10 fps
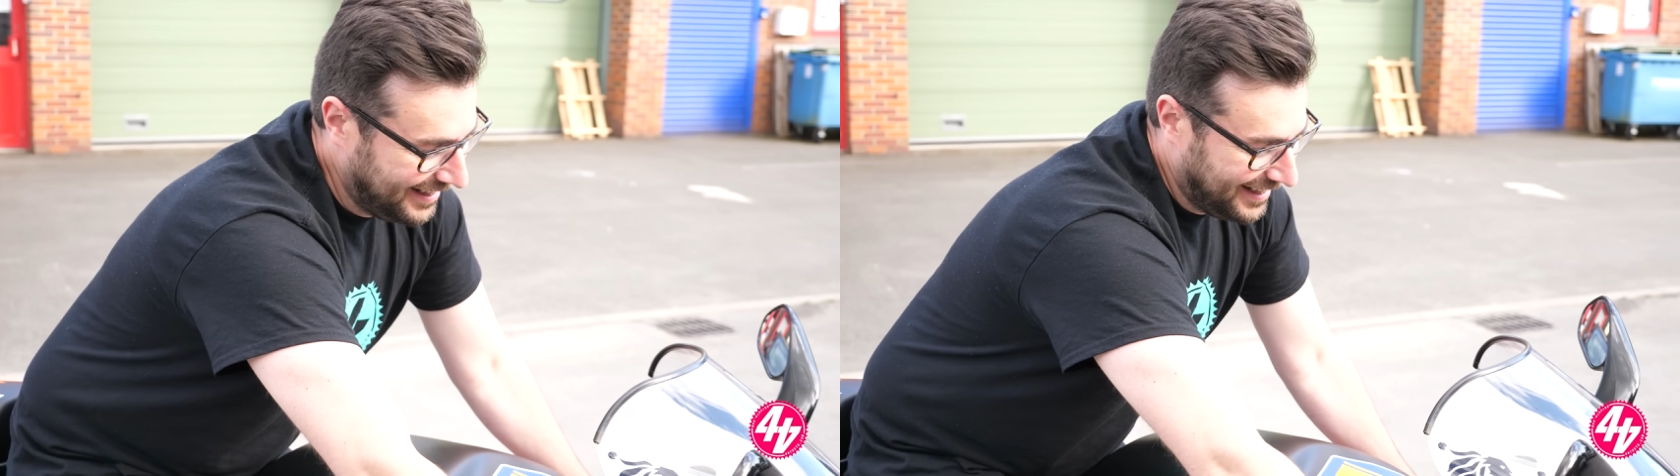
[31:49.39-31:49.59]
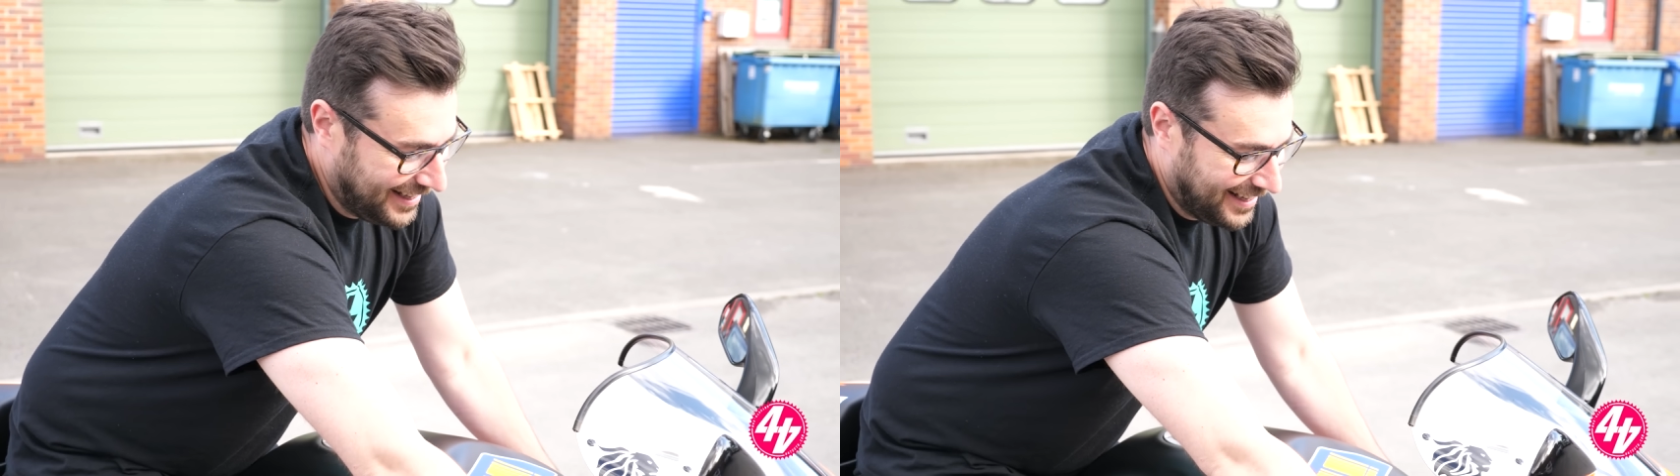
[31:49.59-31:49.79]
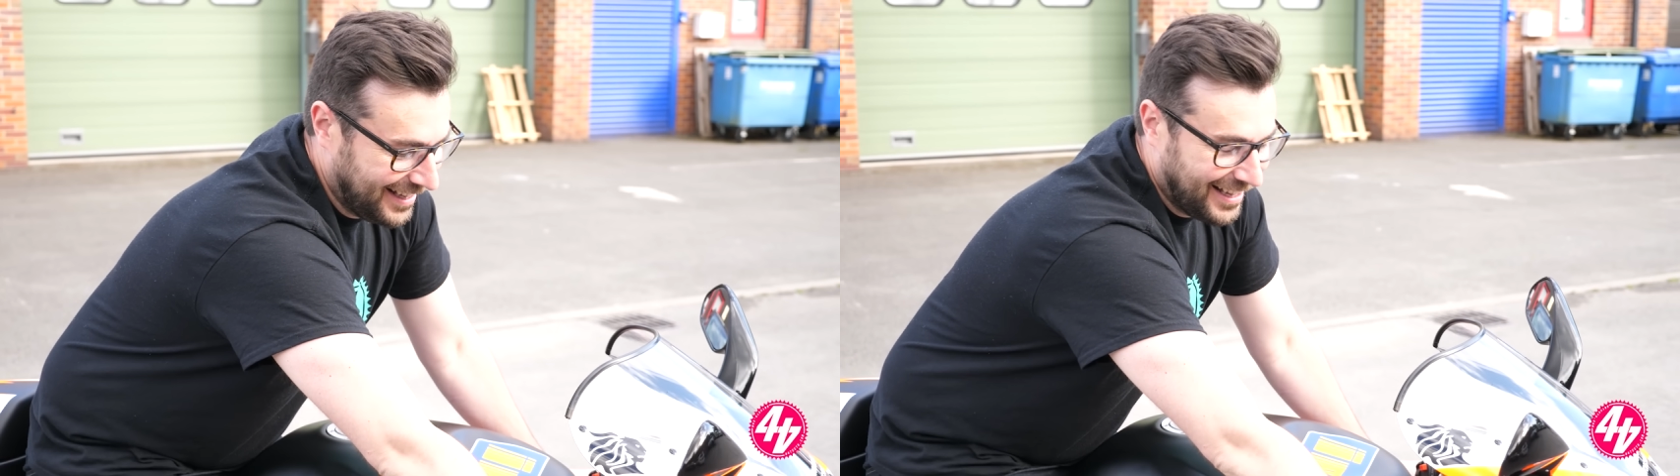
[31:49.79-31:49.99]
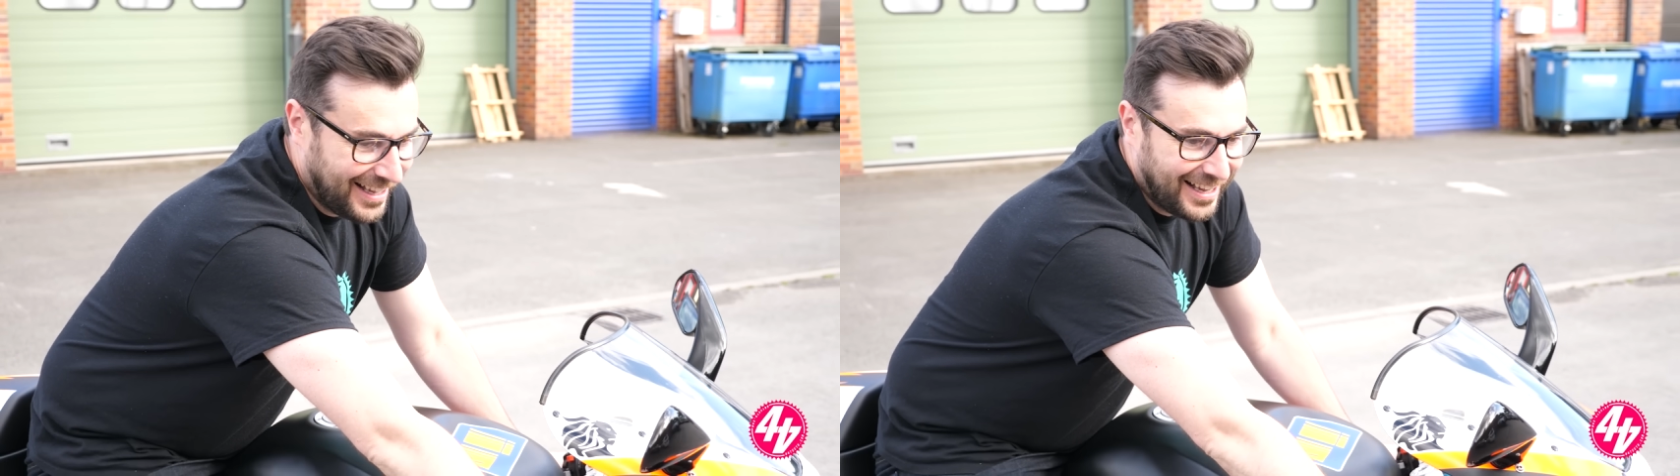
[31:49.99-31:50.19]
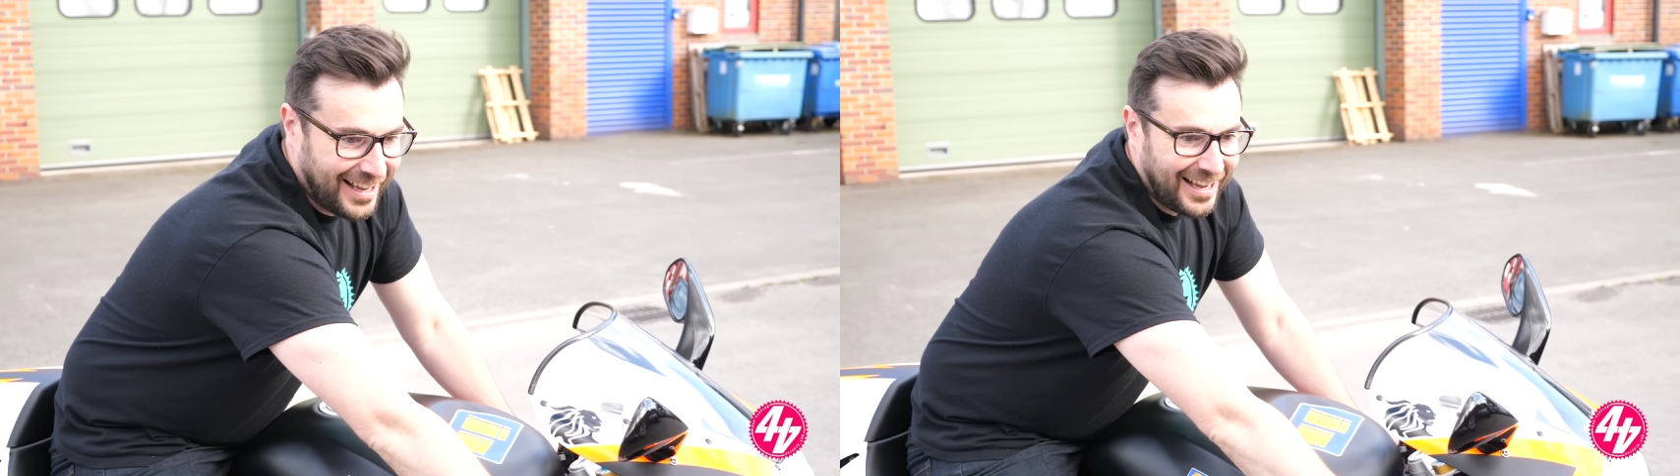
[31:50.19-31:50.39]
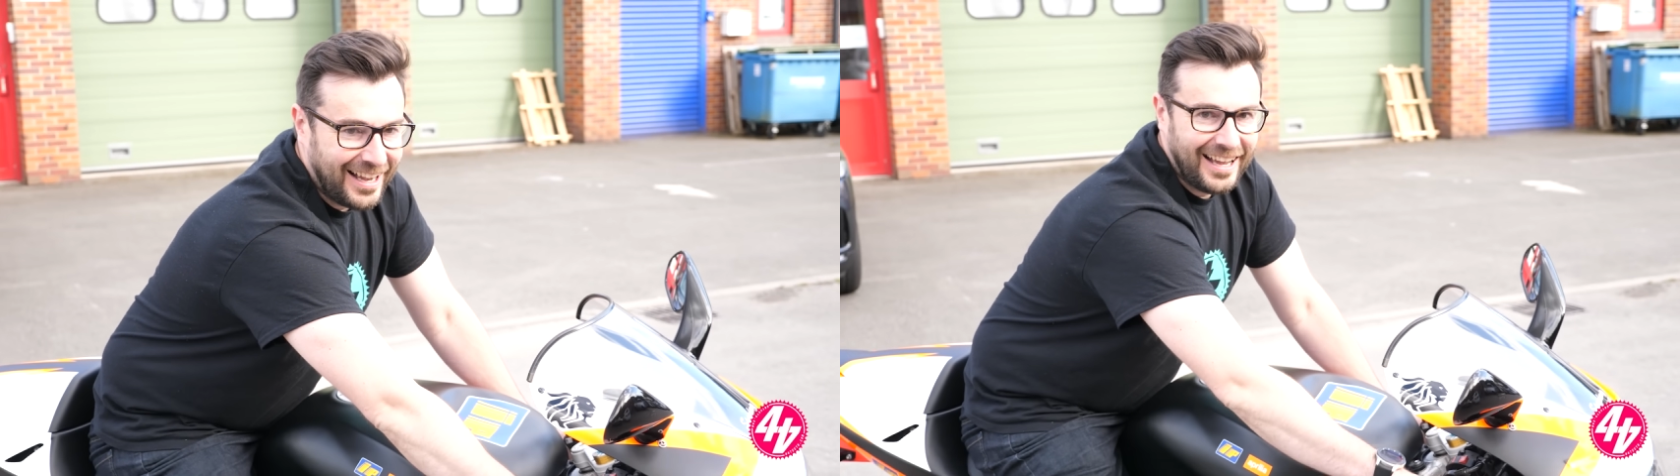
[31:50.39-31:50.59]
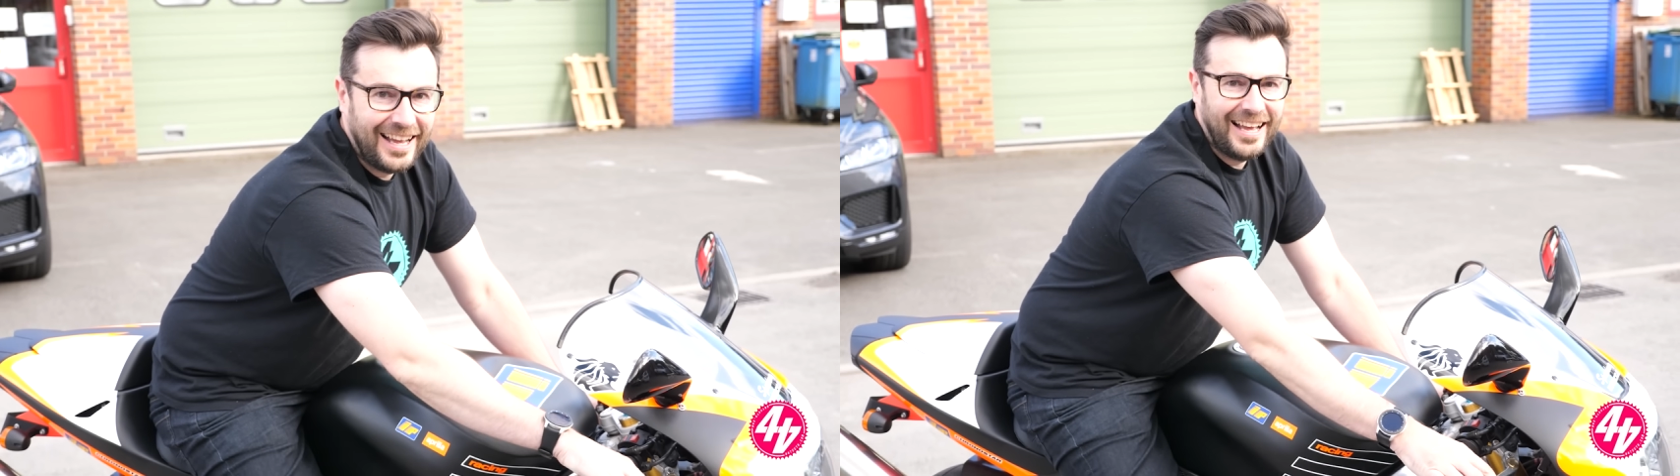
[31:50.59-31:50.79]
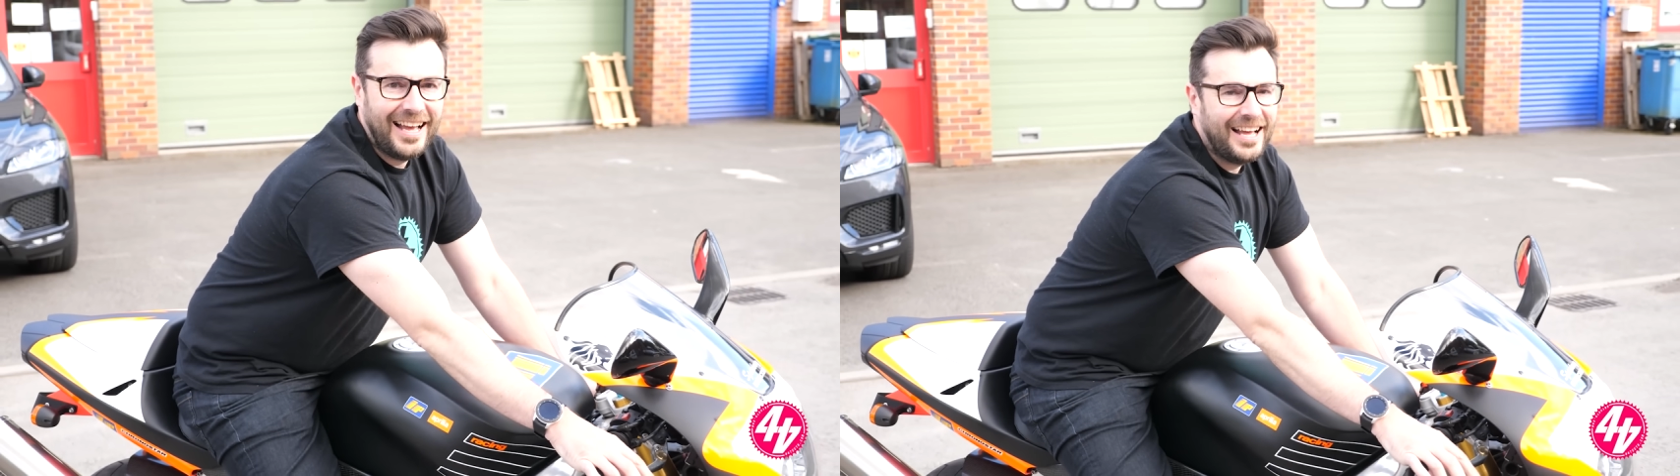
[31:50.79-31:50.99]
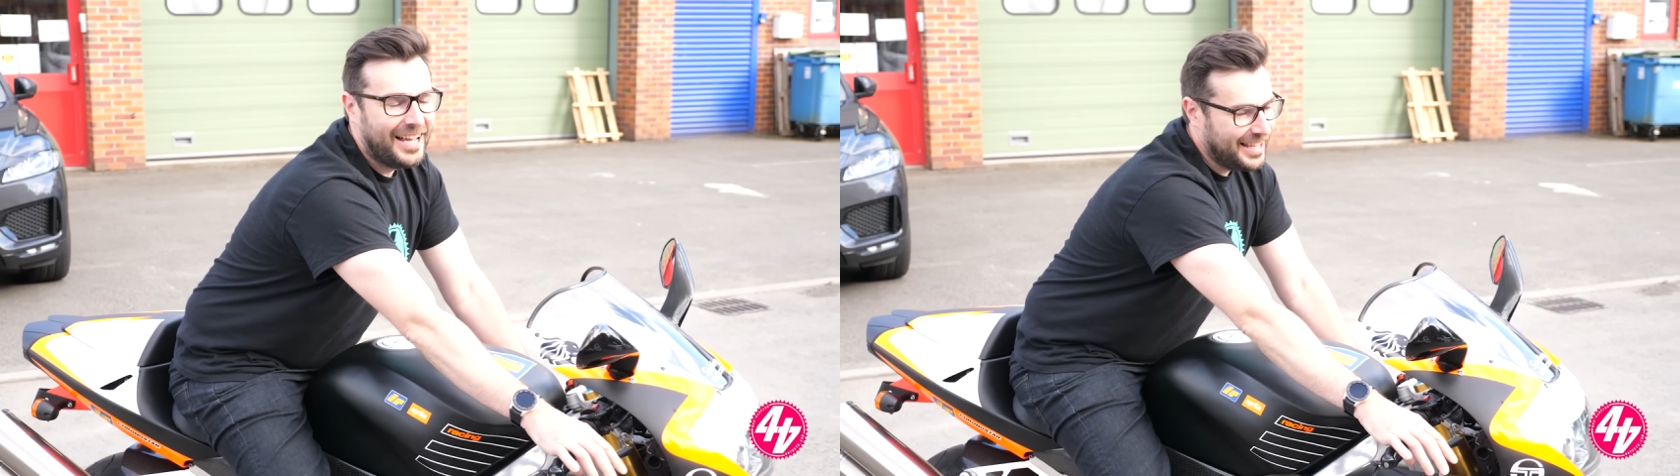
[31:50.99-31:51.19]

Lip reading: feel like you're riding something special?